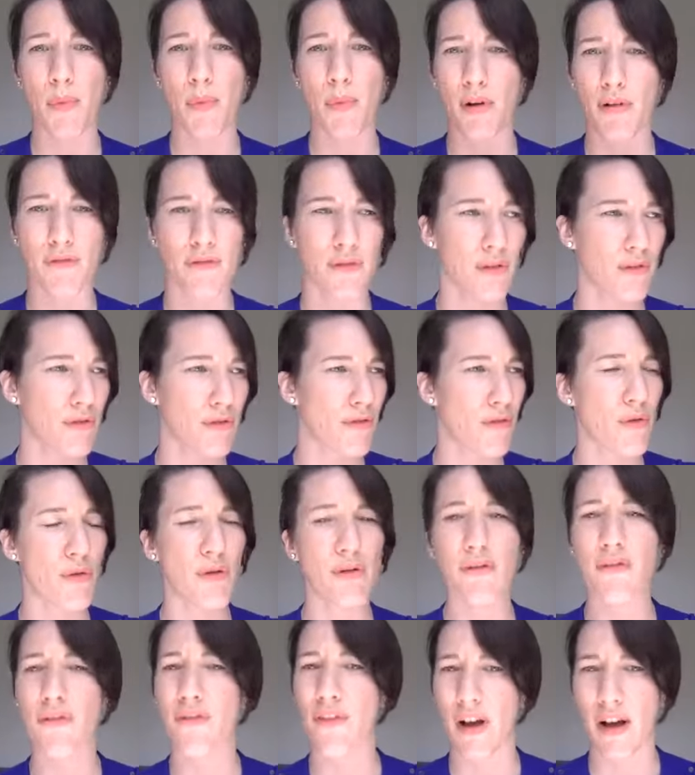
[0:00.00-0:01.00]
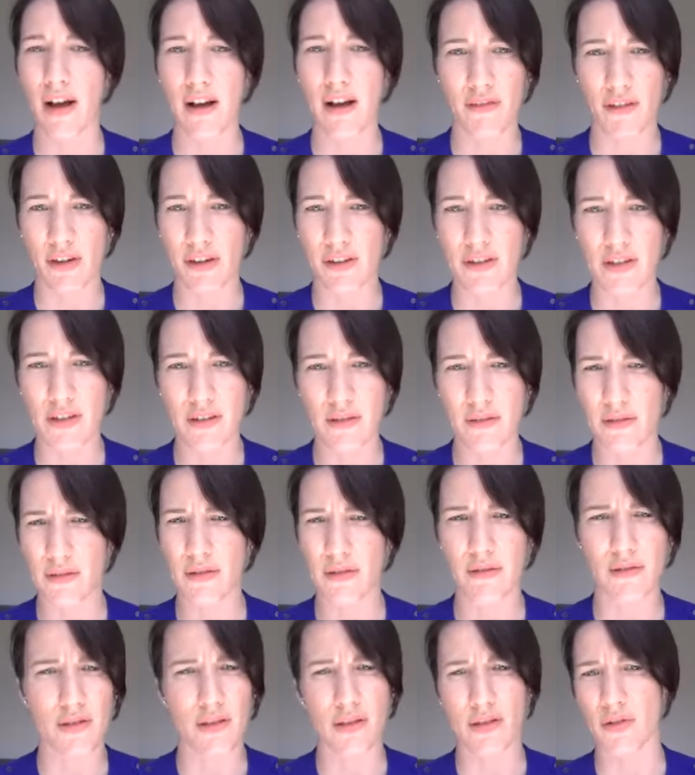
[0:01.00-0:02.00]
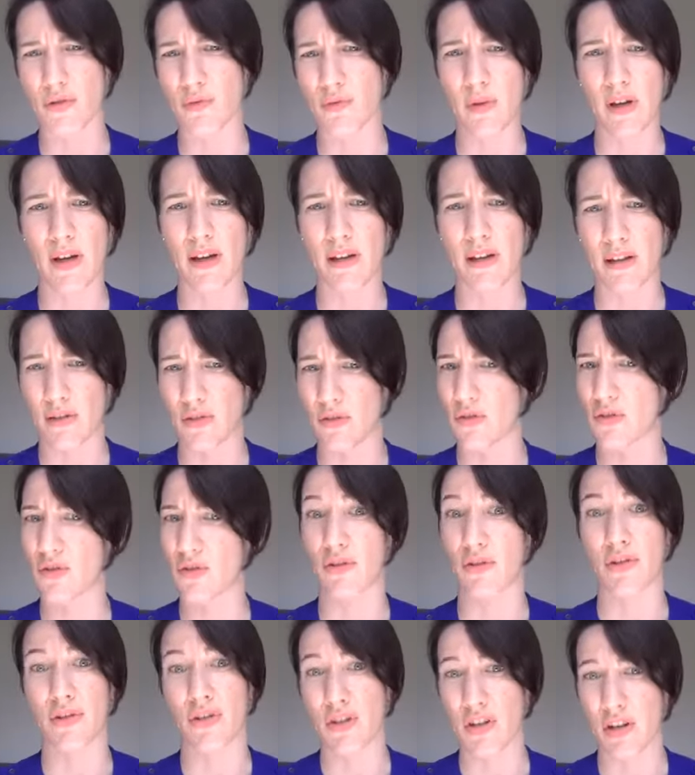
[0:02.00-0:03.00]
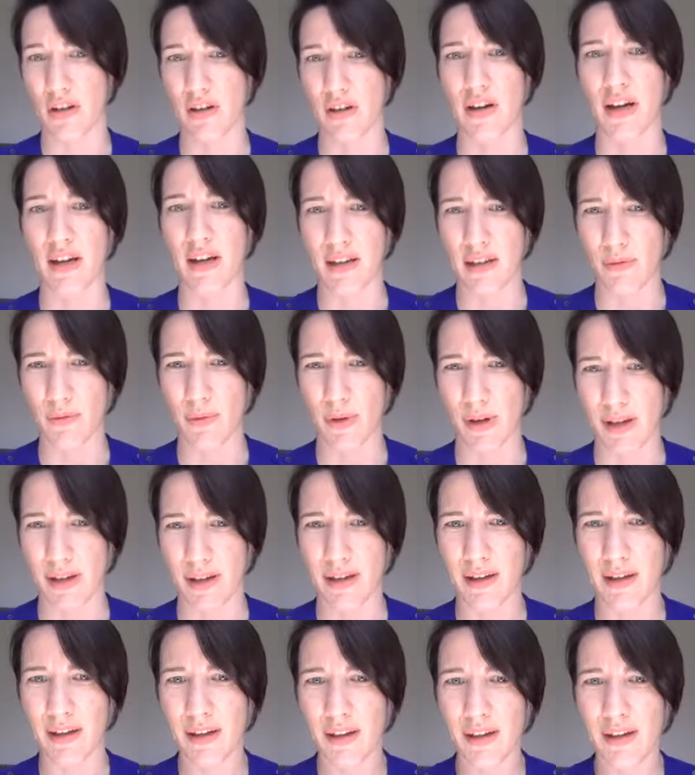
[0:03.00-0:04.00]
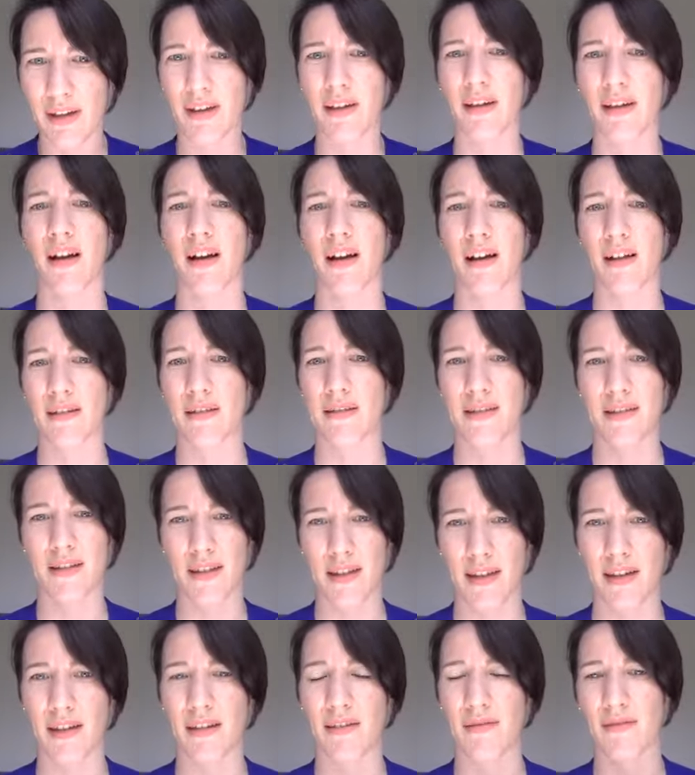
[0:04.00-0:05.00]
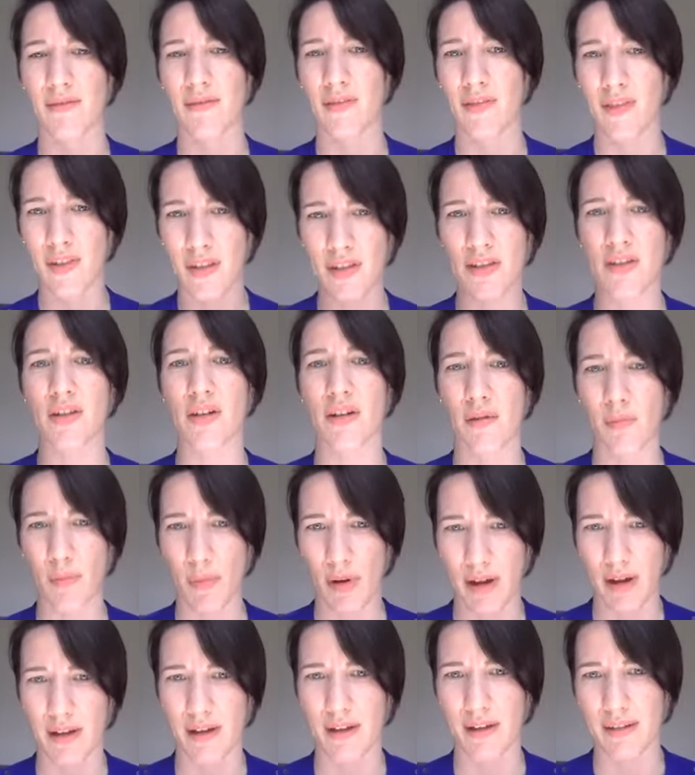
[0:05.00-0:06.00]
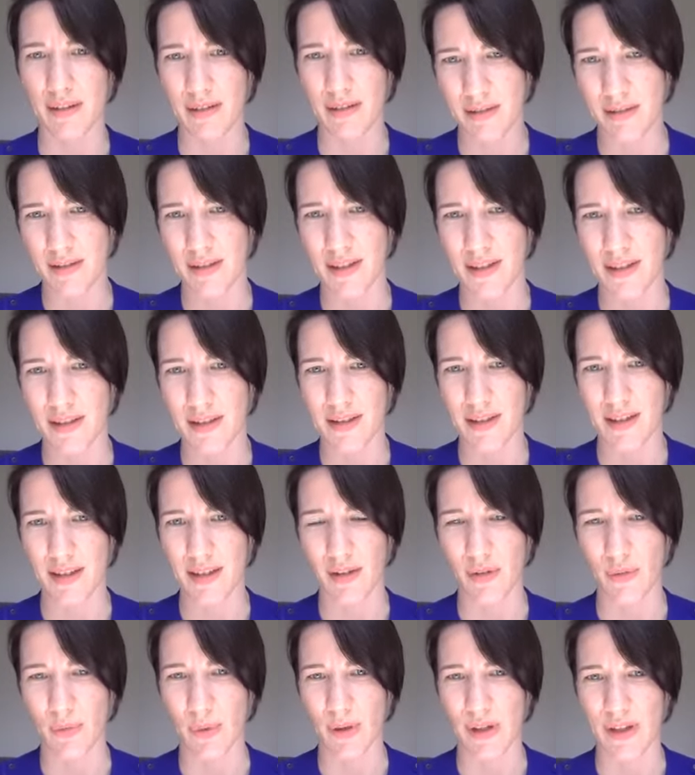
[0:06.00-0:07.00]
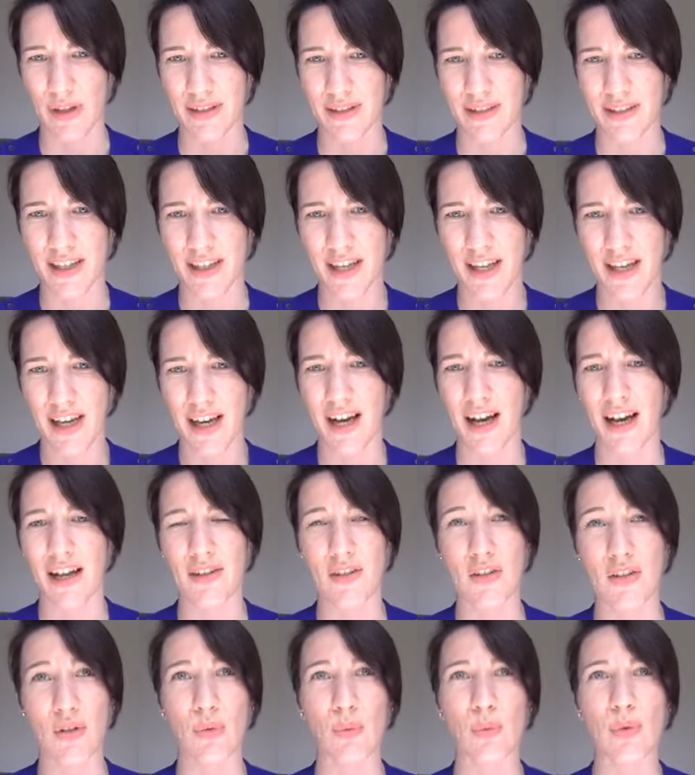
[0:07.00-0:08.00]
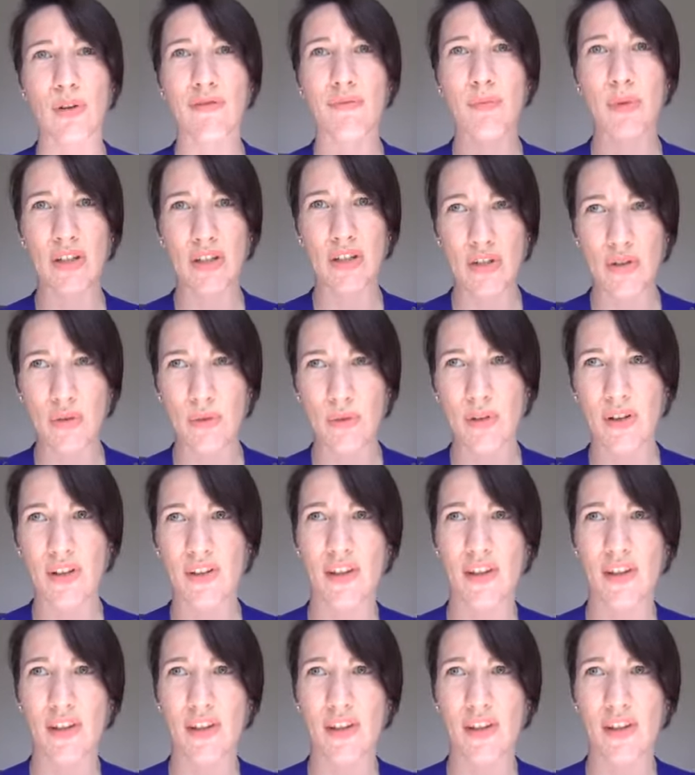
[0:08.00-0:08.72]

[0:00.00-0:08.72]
of the 4 or 5 articles you just read and you just share anyway, and say, these are my key takeaways. And so we've been doing